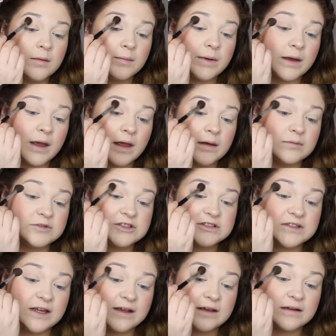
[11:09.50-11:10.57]
But I'm
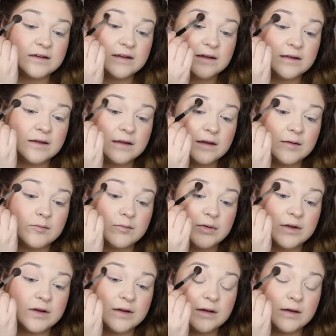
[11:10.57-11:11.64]
just taking Tiki and
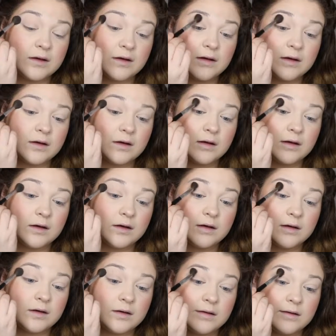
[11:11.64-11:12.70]
putting it
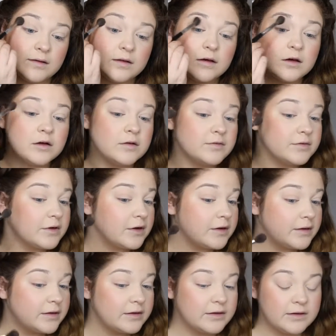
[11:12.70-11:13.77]
all
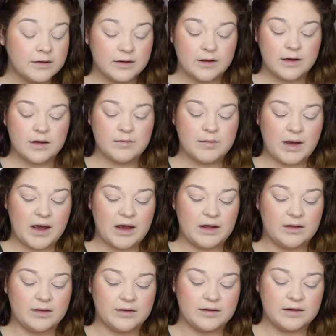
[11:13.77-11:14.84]
over my
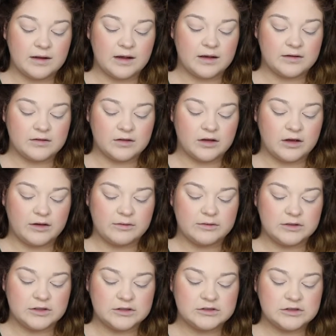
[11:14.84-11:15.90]
eyelid as
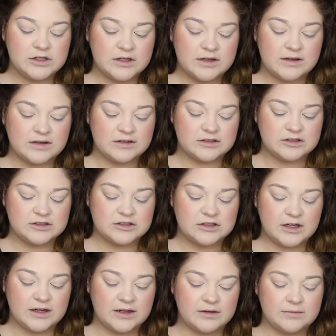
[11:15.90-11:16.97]
our transition
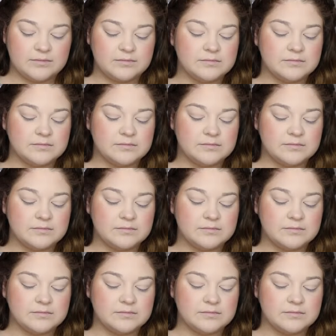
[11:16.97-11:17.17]
shade.